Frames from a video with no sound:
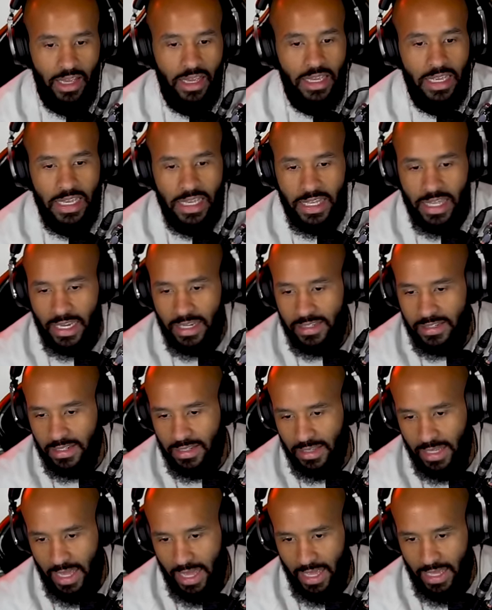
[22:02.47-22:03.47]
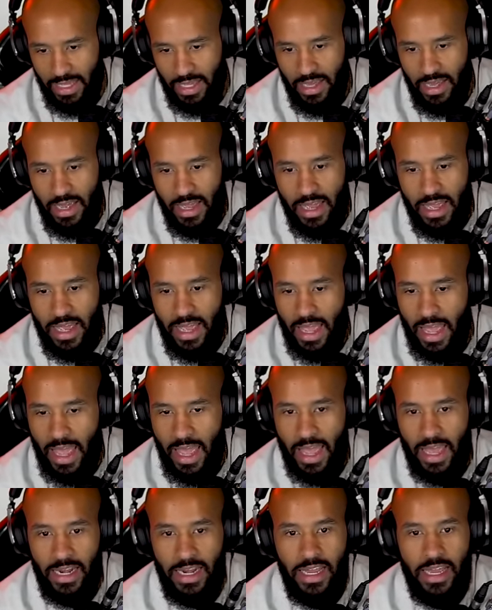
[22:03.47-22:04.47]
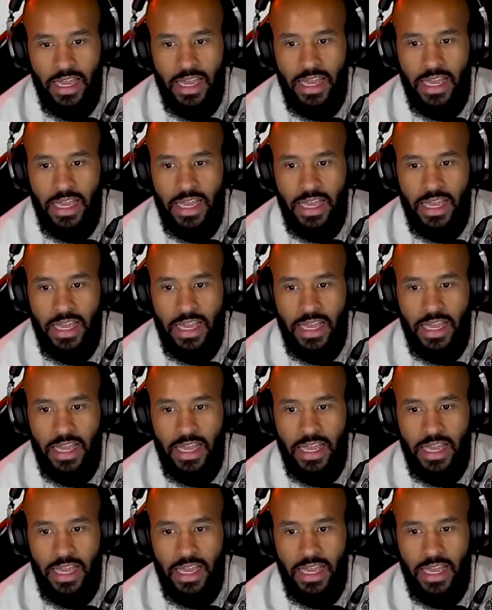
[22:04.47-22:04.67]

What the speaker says: He kicks the leg. And